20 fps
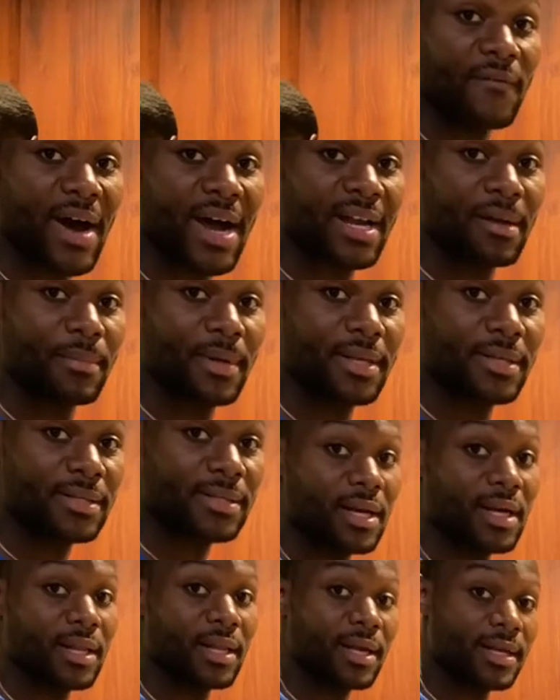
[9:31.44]
Vitamins,
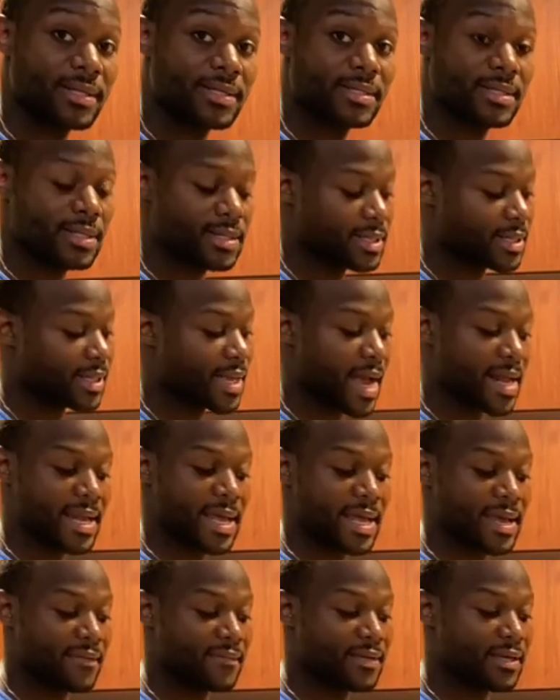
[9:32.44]
clutch, gotta
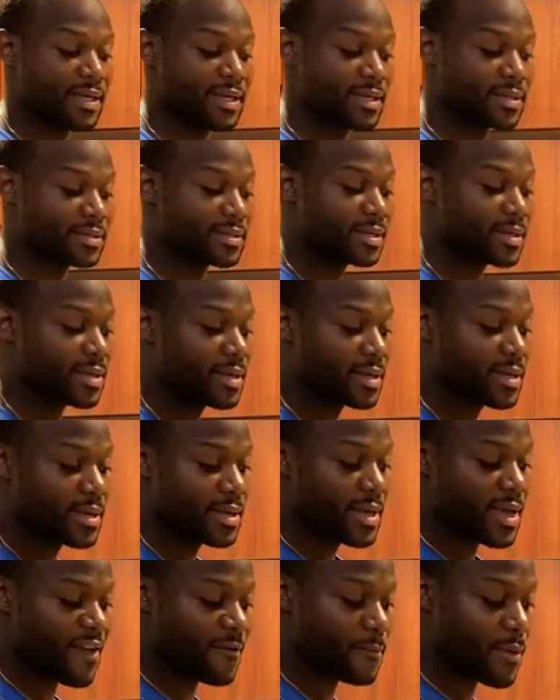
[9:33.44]
have these.
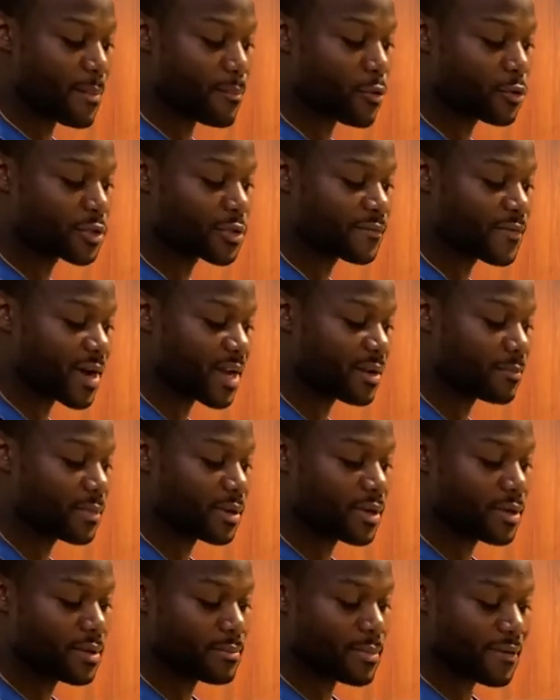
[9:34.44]
Have my
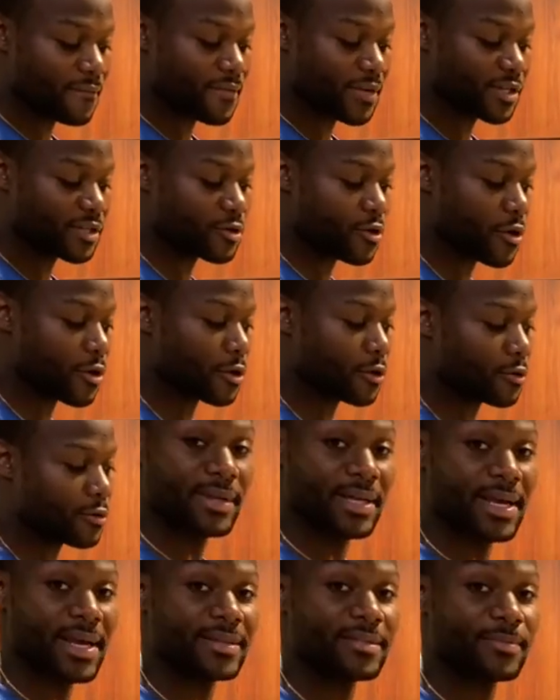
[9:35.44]
multivitamin, my fish oil,
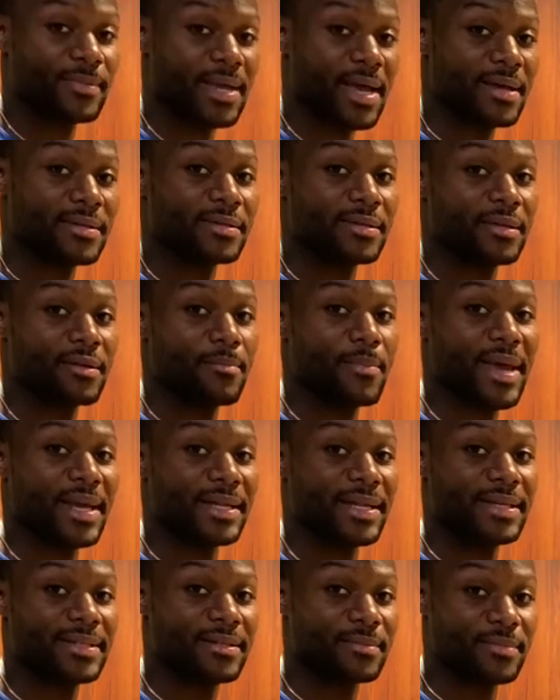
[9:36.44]
then I have some calcium,
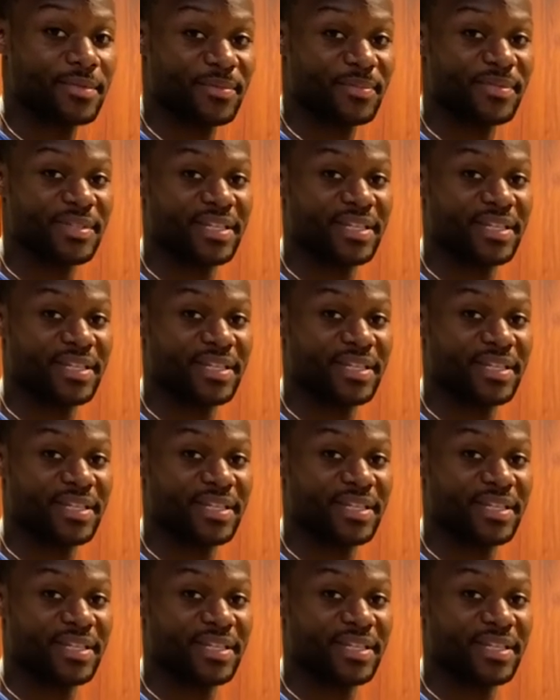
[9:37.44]
magnesium, some